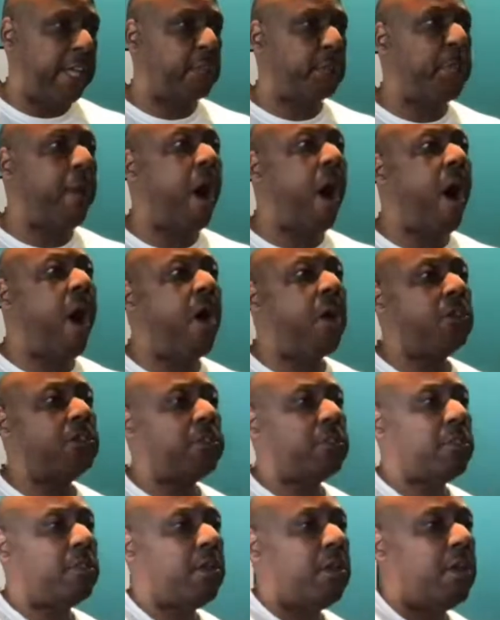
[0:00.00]
It's
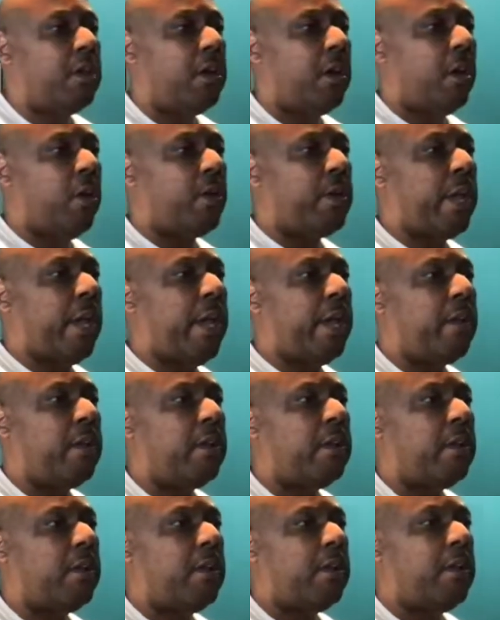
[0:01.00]
paused. Okay.
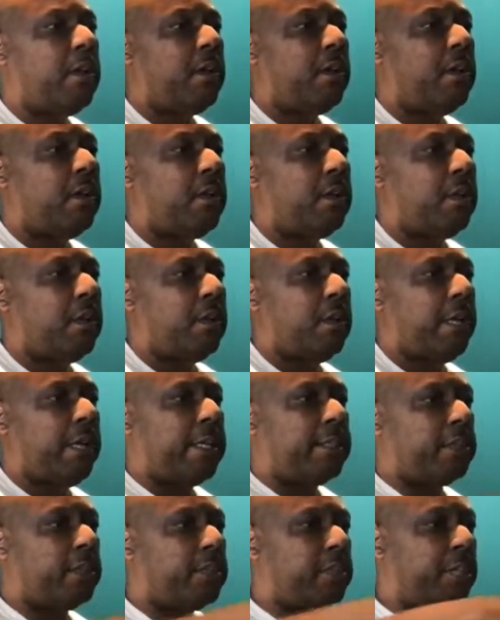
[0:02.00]

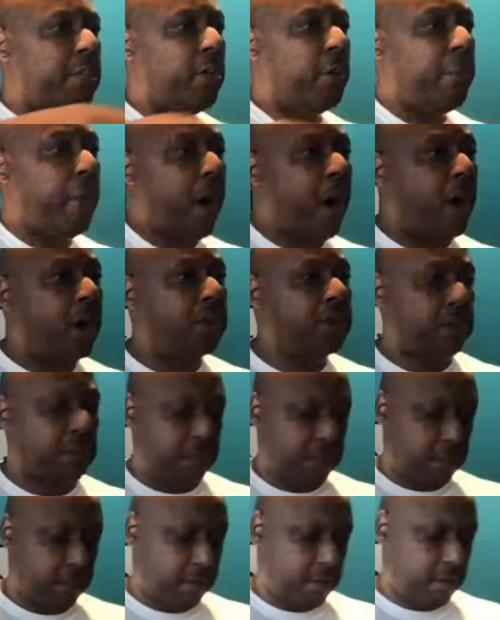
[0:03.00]
Is it still paused?